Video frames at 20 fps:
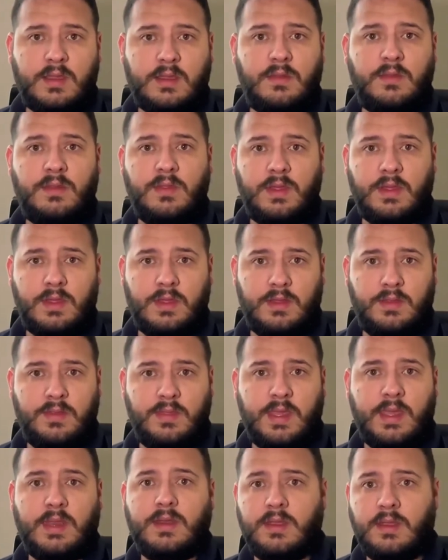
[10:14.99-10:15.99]

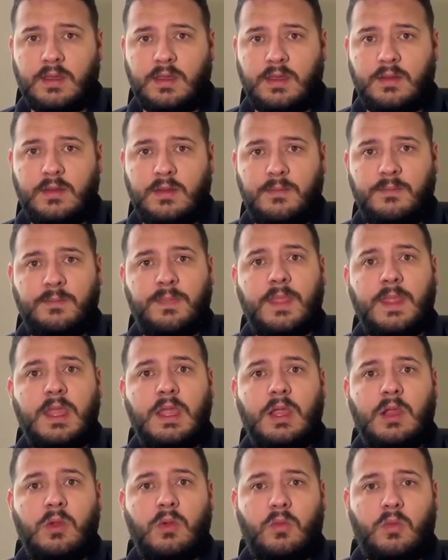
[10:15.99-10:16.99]
that
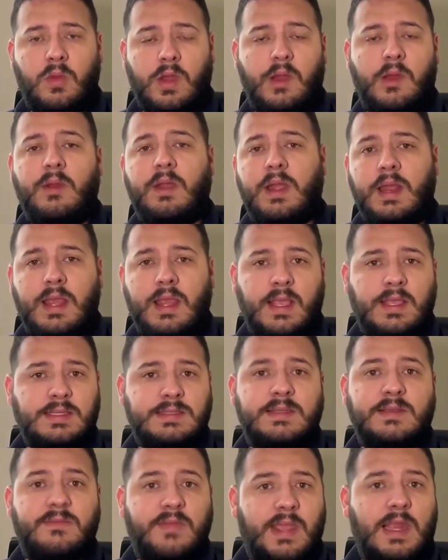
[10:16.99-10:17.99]
rarity is
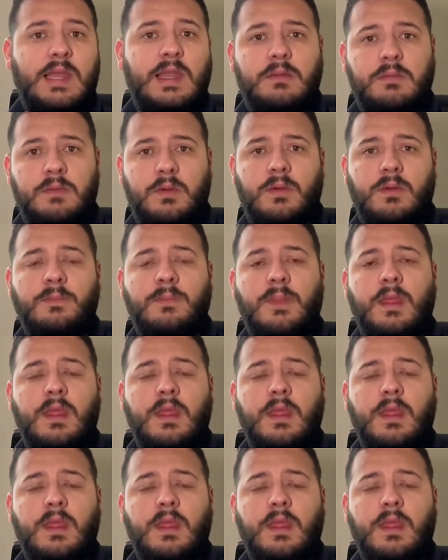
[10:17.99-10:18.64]
available.